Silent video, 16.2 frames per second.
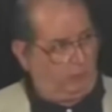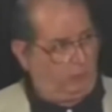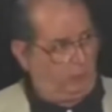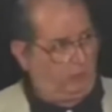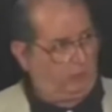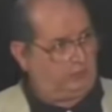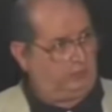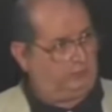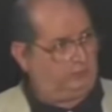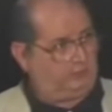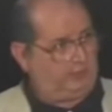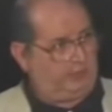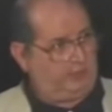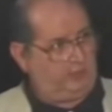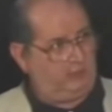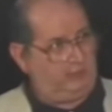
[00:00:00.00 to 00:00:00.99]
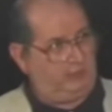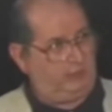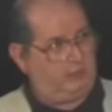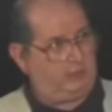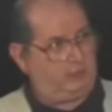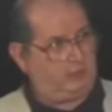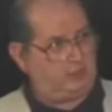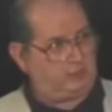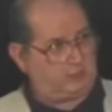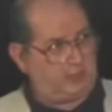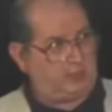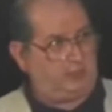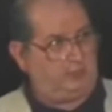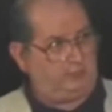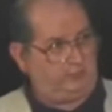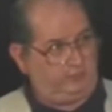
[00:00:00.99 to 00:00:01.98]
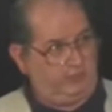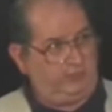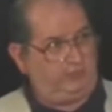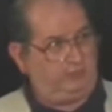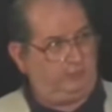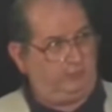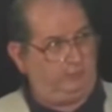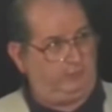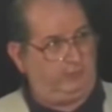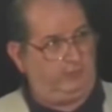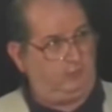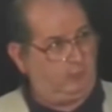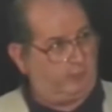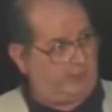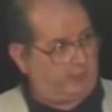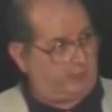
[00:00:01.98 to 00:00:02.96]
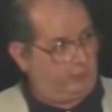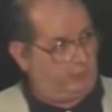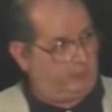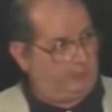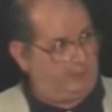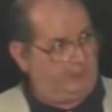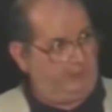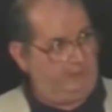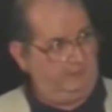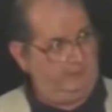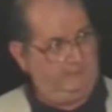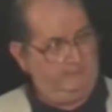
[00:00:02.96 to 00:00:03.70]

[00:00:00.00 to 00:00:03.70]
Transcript: Where you sign your name on a check is saying something. Go back and read it.